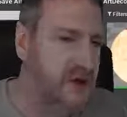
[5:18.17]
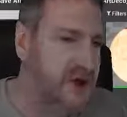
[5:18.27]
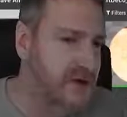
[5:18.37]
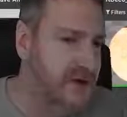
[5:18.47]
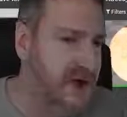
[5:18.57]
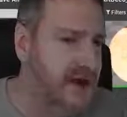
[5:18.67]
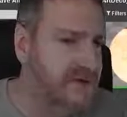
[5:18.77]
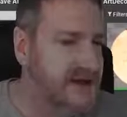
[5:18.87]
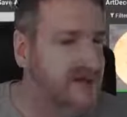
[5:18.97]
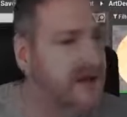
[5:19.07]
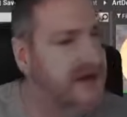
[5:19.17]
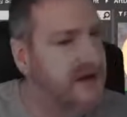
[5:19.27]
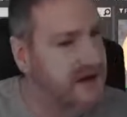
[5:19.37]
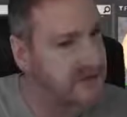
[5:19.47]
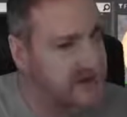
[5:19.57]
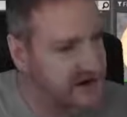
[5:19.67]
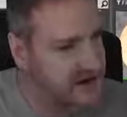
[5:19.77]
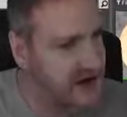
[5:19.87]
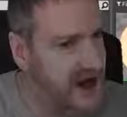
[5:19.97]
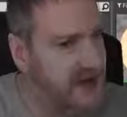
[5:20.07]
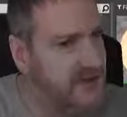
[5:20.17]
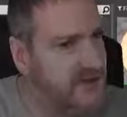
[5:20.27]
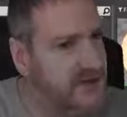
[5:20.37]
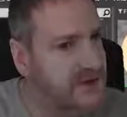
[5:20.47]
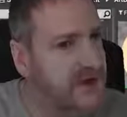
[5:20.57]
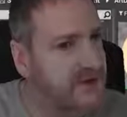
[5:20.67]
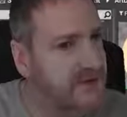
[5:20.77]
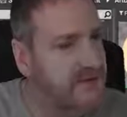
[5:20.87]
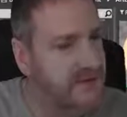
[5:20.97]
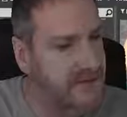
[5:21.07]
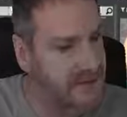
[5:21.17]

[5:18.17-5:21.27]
work on part of something, then you hand it off to another